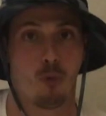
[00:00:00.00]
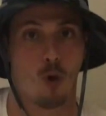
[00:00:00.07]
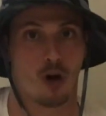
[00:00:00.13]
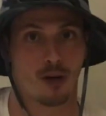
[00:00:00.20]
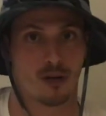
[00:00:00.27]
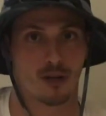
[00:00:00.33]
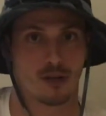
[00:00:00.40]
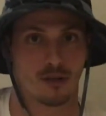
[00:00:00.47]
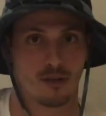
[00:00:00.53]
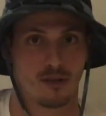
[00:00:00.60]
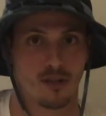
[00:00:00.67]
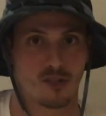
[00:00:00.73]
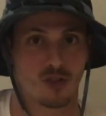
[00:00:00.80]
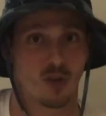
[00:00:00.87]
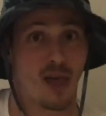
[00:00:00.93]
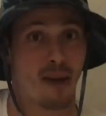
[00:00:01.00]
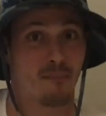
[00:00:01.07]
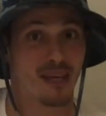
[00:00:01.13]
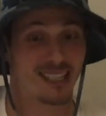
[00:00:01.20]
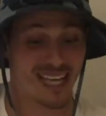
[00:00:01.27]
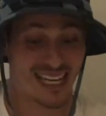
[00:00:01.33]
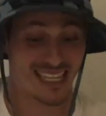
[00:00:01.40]
water. So that
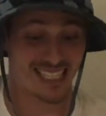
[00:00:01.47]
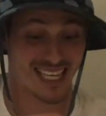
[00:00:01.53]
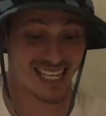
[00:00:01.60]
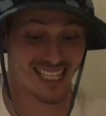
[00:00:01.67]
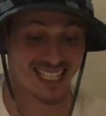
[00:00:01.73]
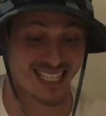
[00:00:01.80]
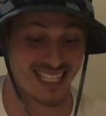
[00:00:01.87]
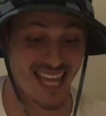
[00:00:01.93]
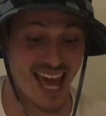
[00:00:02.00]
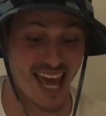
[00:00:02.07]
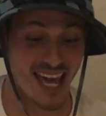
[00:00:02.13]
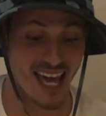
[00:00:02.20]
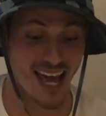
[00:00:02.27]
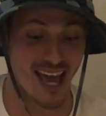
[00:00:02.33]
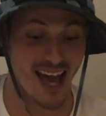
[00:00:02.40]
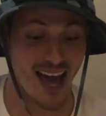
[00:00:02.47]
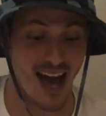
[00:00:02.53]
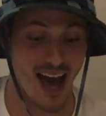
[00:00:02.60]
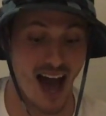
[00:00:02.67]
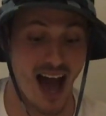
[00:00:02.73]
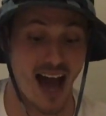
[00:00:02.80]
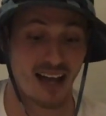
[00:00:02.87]
means that it's going to stay
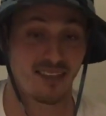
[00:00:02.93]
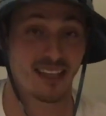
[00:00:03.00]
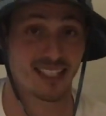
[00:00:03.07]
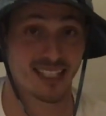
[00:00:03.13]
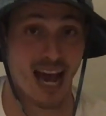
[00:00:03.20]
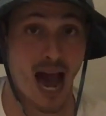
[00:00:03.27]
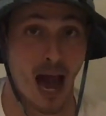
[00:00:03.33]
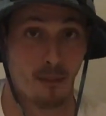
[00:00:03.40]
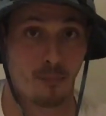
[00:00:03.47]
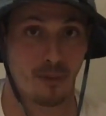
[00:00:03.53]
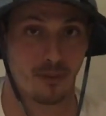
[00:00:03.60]
on the top.